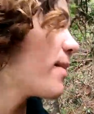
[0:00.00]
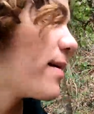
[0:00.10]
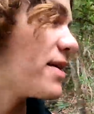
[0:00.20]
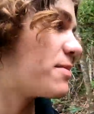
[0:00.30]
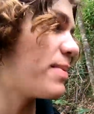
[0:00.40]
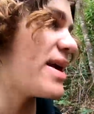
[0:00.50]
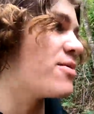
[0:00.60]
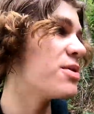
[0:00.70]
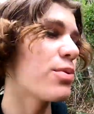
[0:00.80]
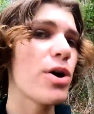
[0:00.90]
Maybe its beak
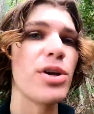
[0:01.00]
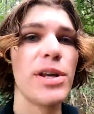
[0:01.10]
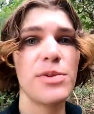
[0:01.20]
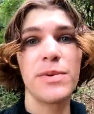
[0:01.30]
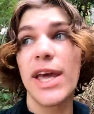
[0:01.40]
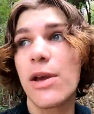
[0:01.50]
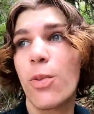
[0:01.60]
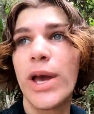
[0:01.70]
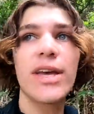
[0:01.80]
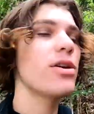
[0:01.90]
was broken, it was getting
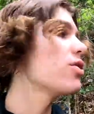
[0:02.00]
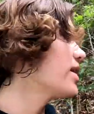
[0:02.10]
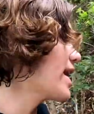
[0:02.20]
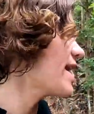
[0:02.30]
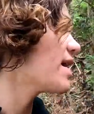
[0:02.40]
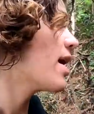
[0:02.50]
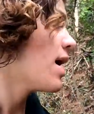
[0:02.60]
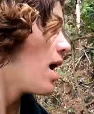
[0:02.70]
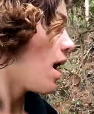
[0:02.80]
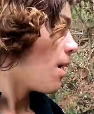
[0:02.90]
weak, it couldn't eat.
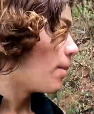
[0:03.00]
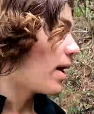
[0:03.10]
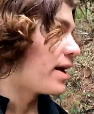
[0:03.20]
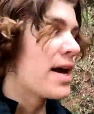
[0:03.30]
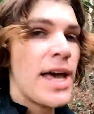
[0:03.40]
But